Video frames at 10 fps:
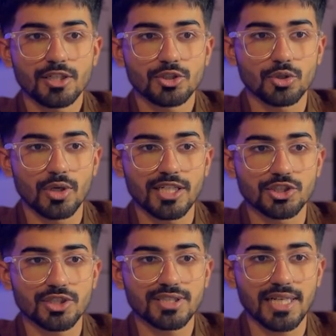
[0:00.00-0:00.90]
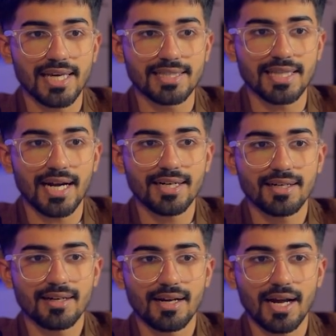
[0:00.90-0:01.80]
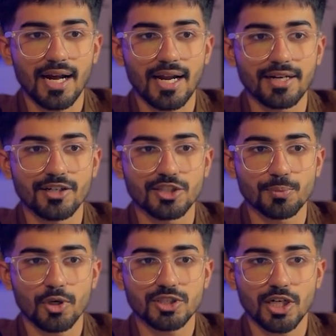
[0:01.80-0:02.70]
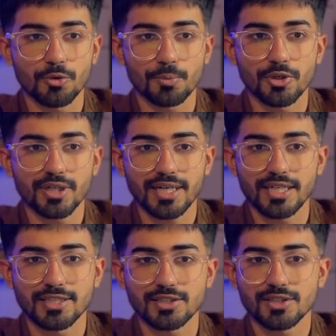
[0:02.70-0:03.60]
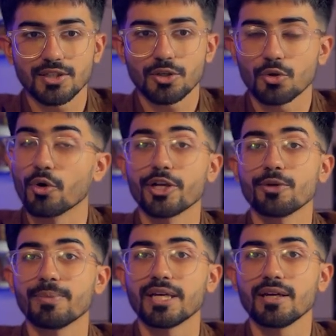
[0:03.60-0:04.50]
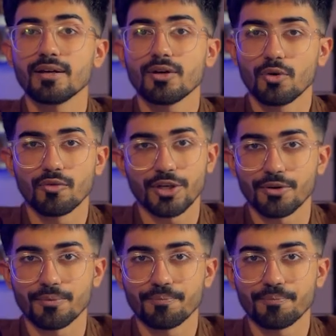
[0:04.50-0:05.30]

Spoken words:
So let's just select that, and response output is going to be over here.